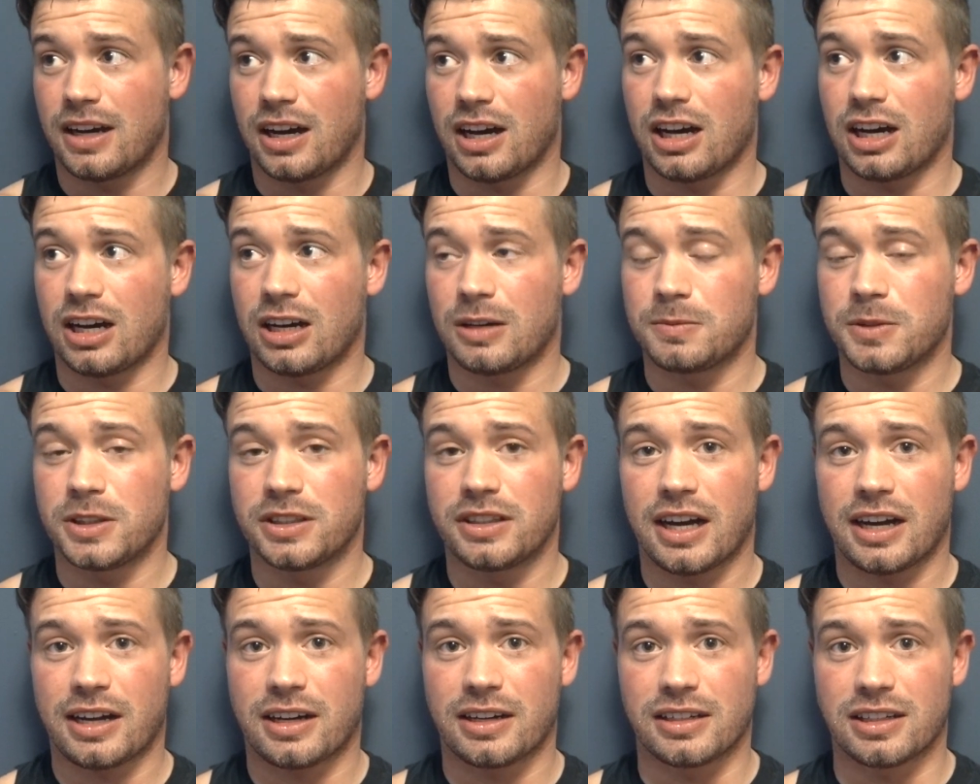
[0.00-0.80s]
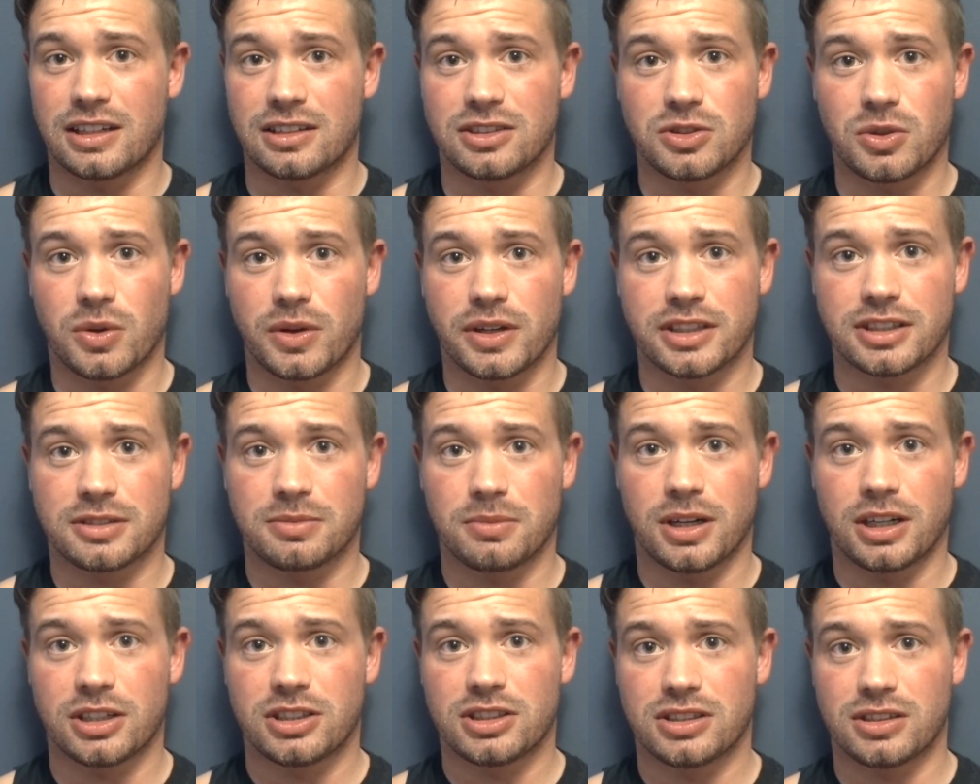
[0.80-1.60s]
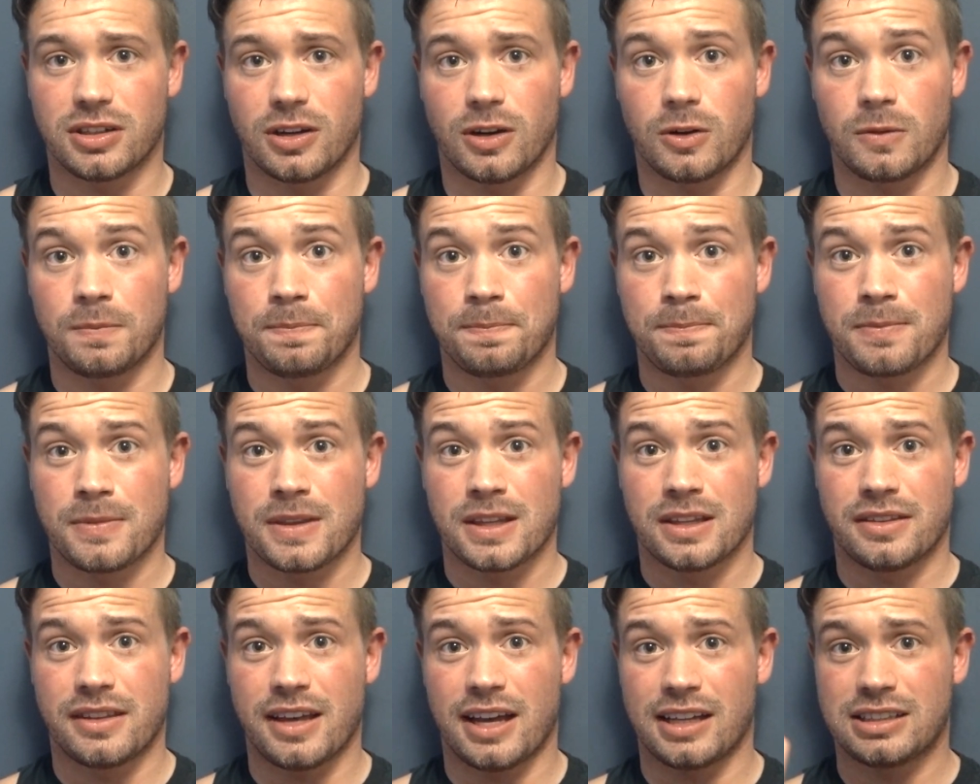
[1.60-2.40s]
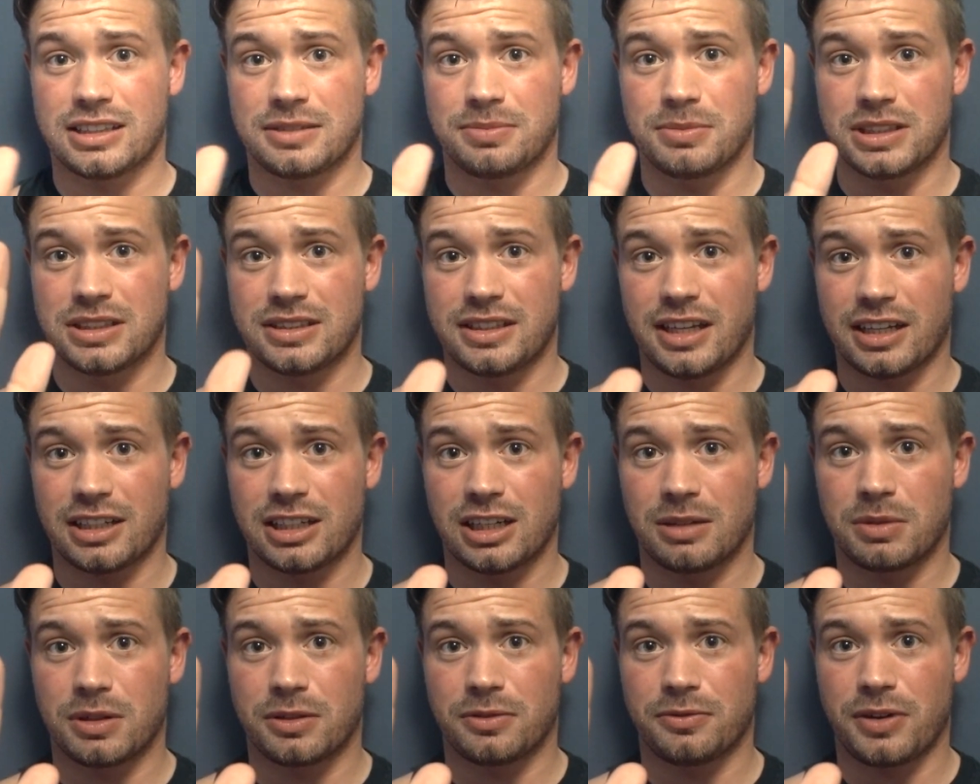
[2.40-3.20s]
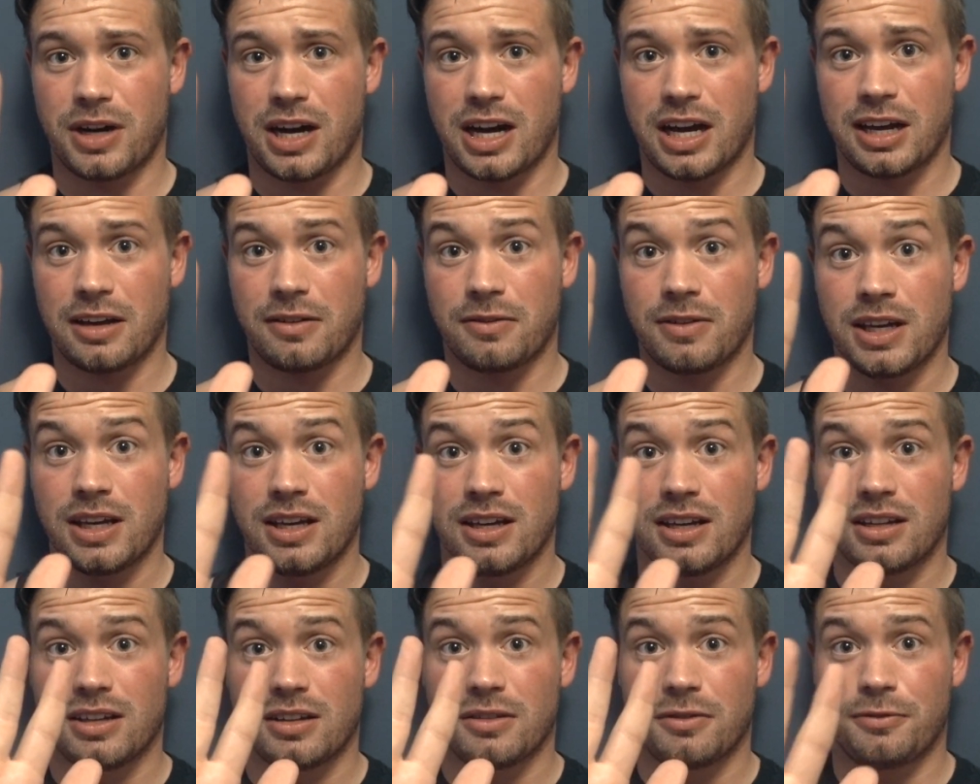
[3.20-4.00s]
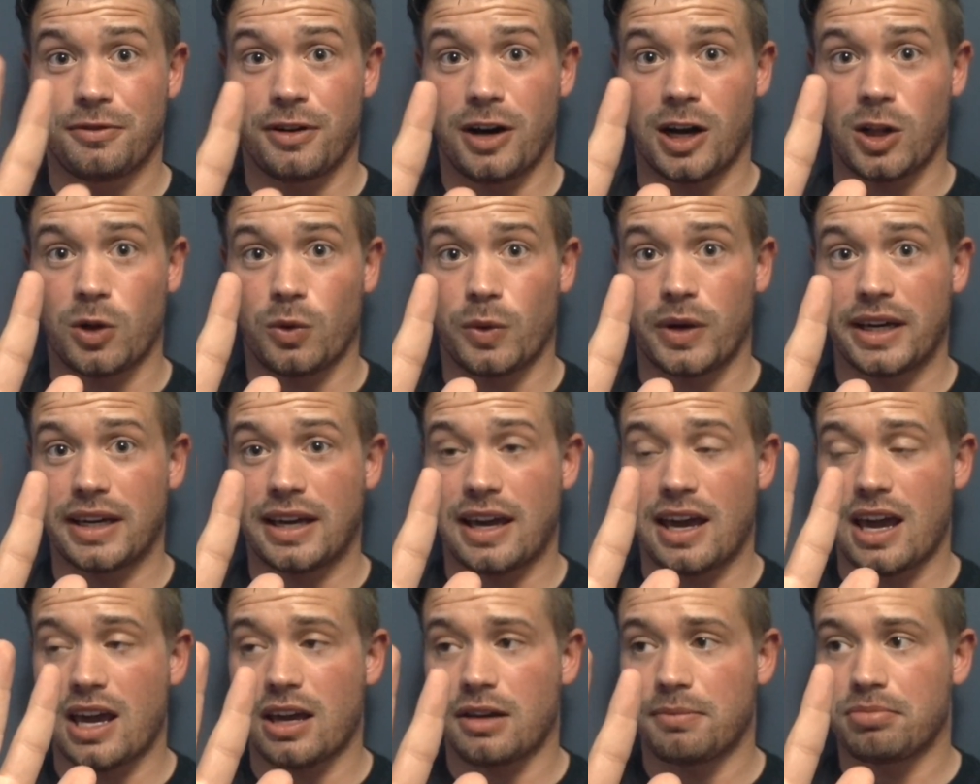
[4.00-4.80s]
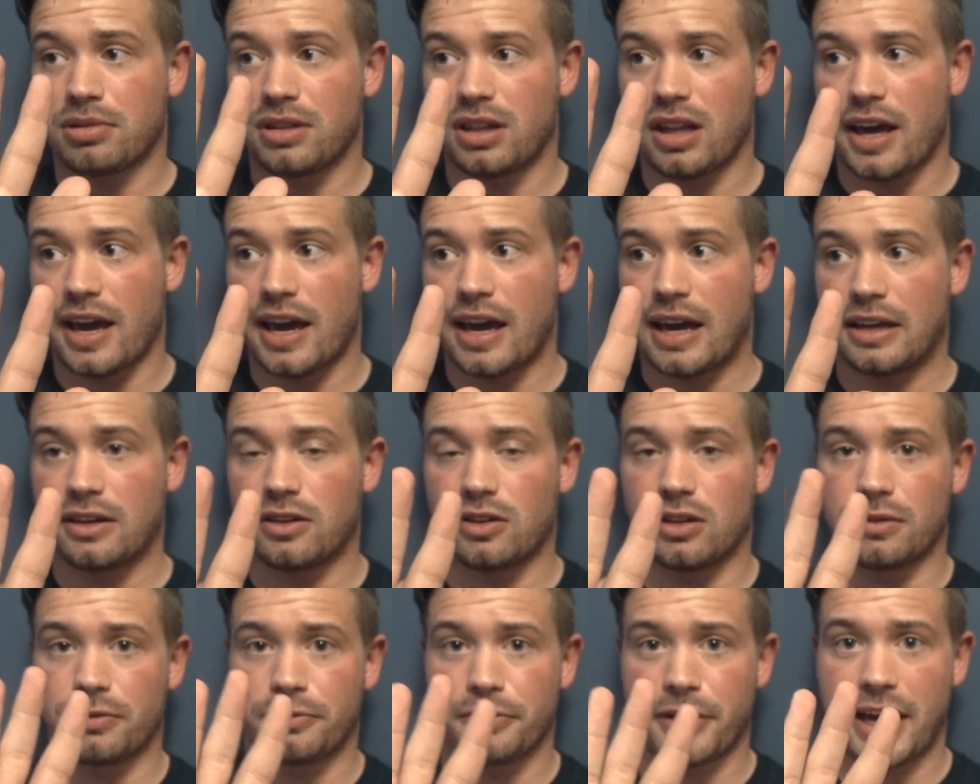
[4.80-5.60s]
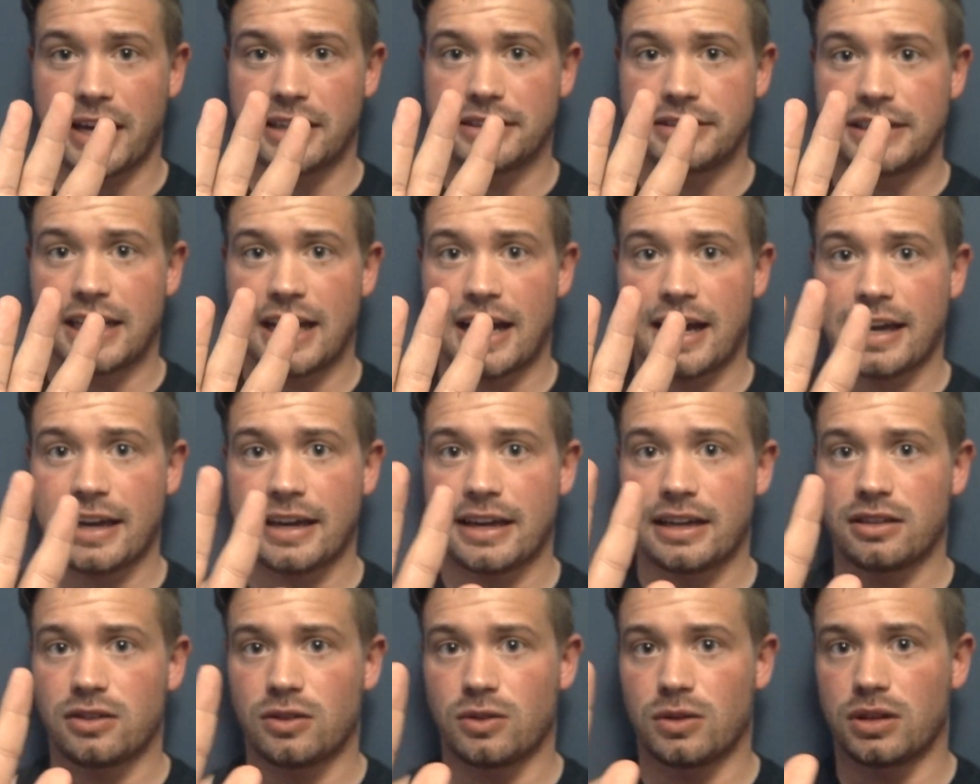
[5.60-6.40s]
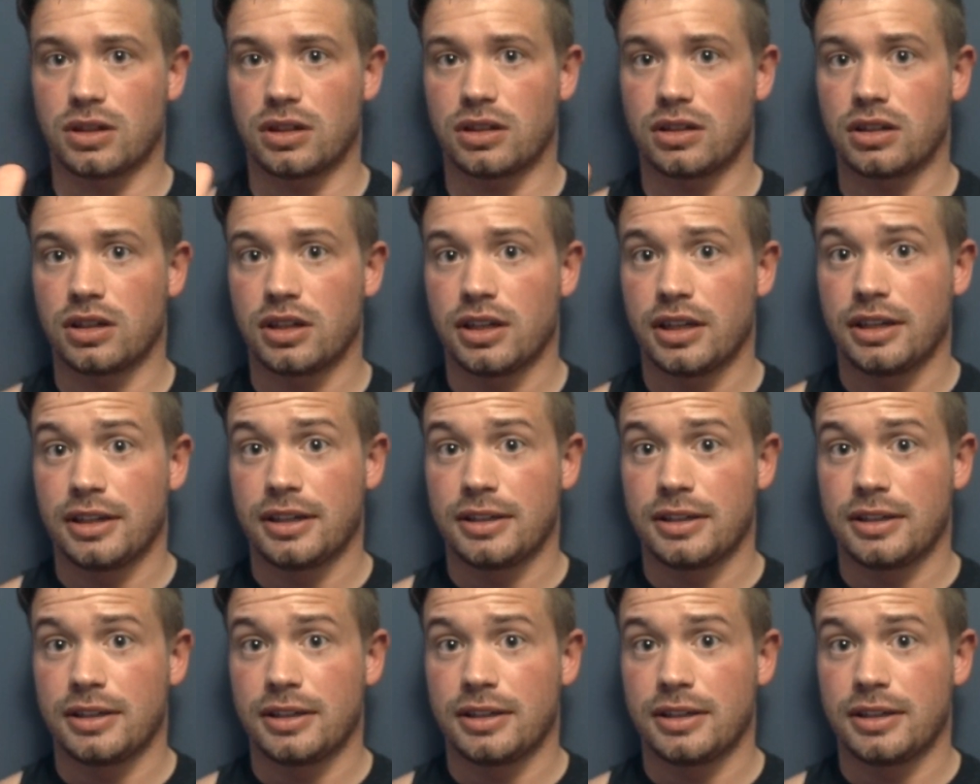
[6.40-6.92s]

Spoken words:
you're not going to enjoy it as much. So that's mistake number 5, following a plan or fad diet or